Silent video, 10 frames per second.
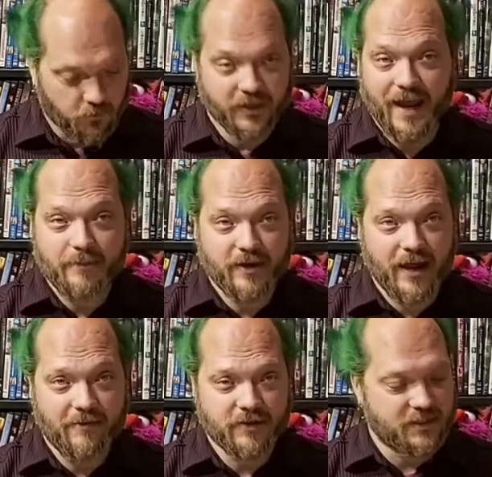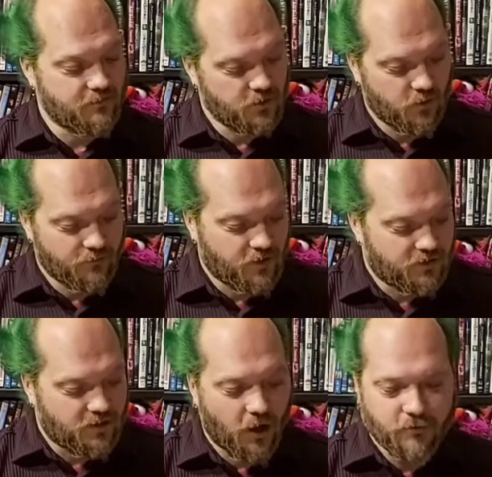Really happy to have this, even though I've
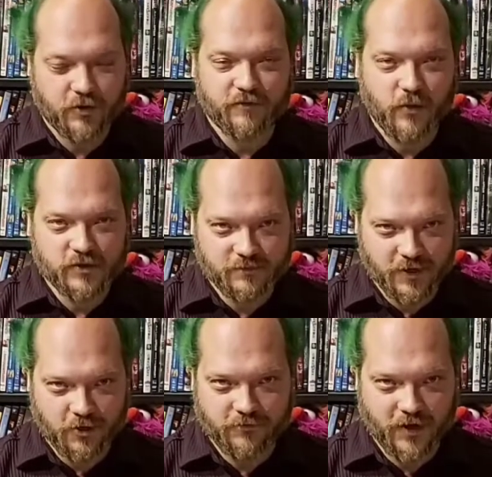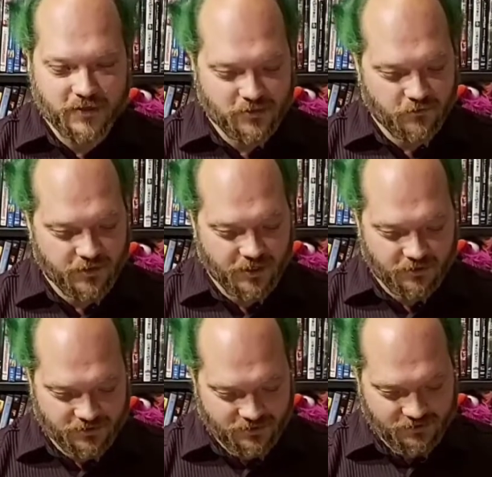gotten rid of most of my Nerf guns over the
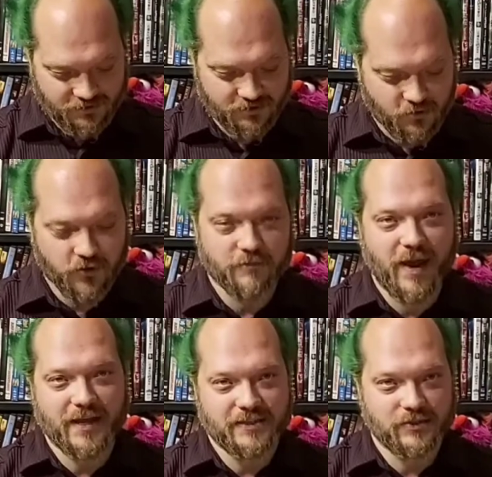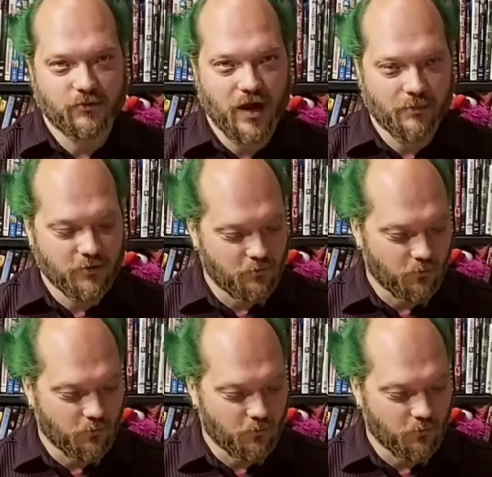years. Couldn't pass this one up.